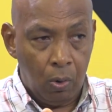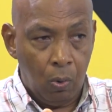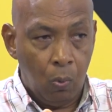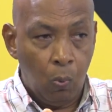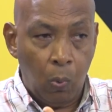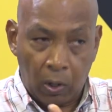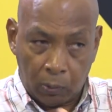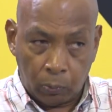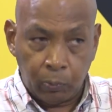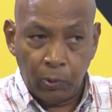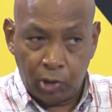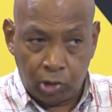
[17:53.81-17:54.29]

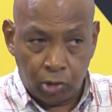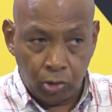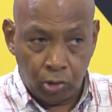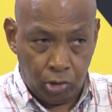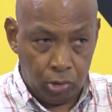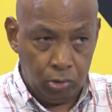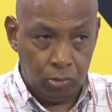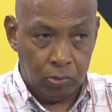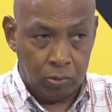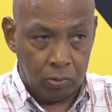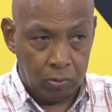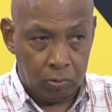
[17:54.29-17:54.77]
what we should
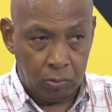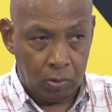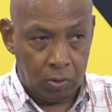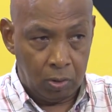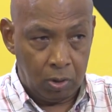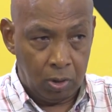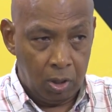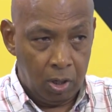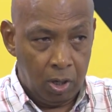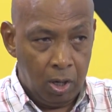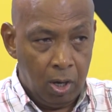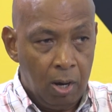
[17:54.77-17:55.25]
do.
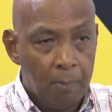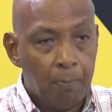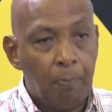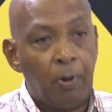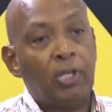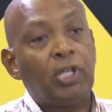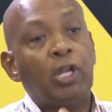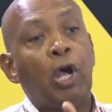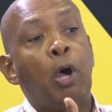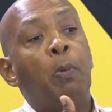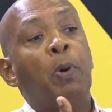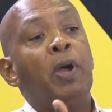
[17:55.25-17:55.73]
Right.
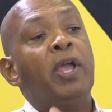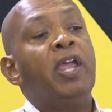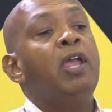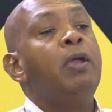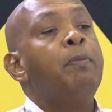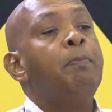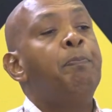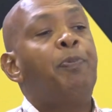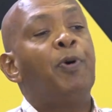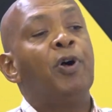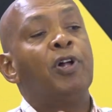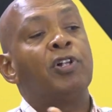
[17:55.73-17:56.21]
But our
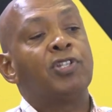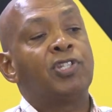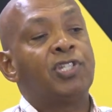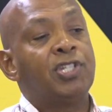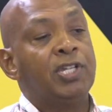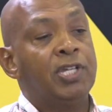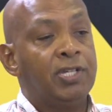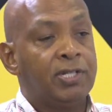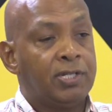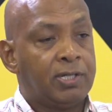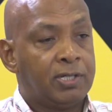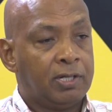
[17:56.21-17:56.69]

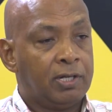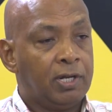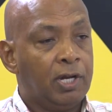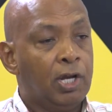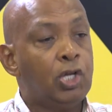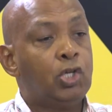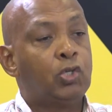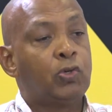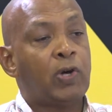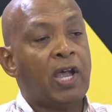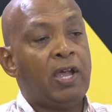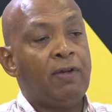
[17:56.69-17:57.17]
impulses
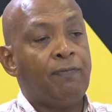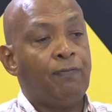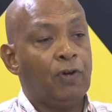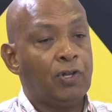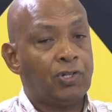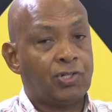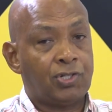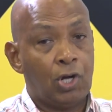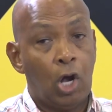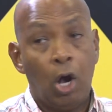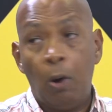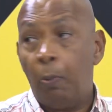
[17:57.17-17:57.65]
drive
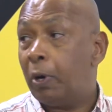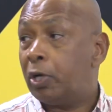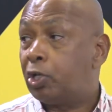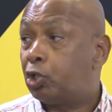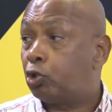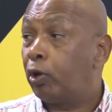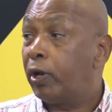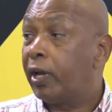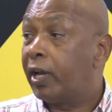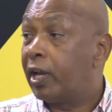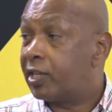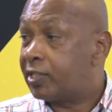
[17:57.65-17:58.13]
us. Our
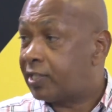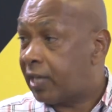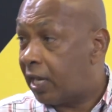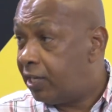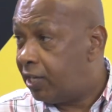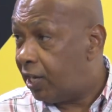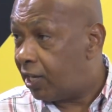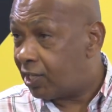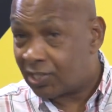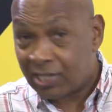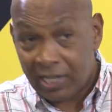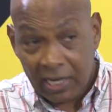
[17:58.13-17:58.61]
triggers, I
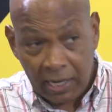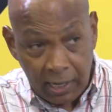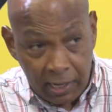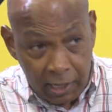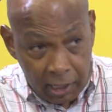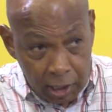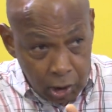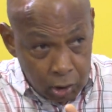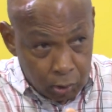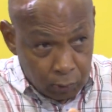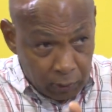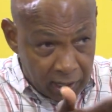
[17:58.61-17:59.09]
dare say,
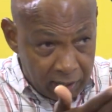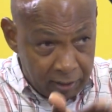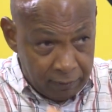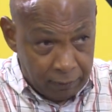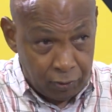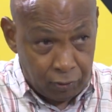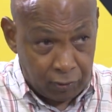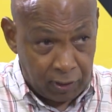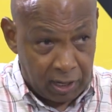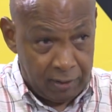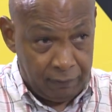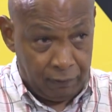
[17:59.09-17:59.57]
mm-hmm.
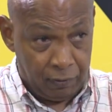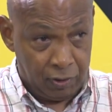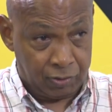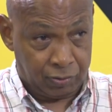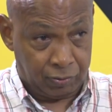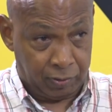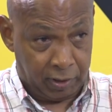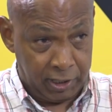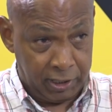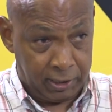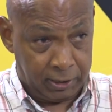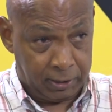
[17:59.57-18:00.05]
drive, drive us,
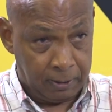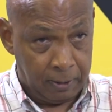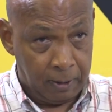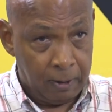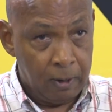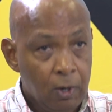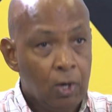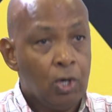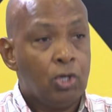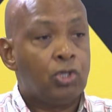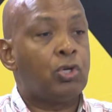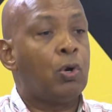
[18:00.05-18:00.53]
right? right?
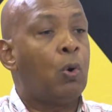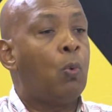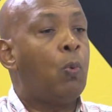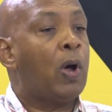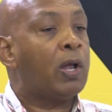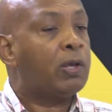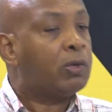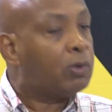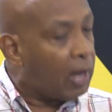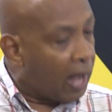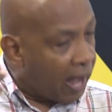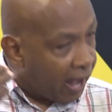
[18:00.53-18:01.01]
So
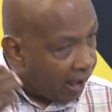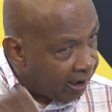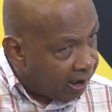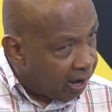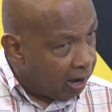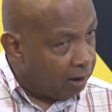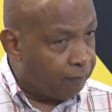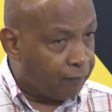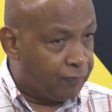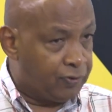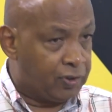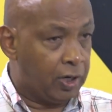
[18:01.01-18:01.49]
what I
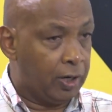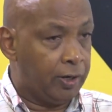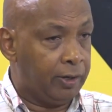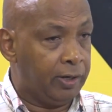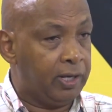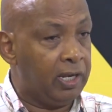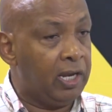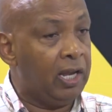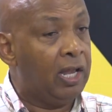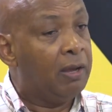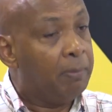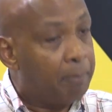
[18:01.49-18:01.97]
have done
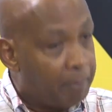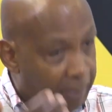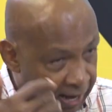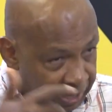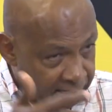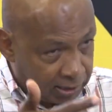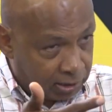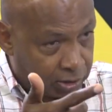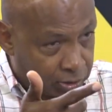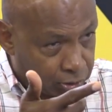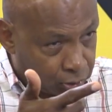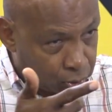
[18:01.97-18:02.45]
in
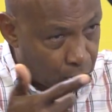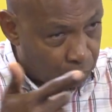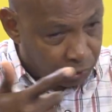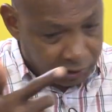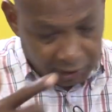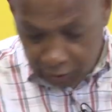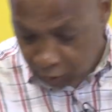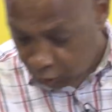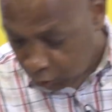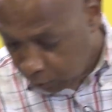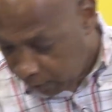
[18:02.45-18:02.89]
my toolkit,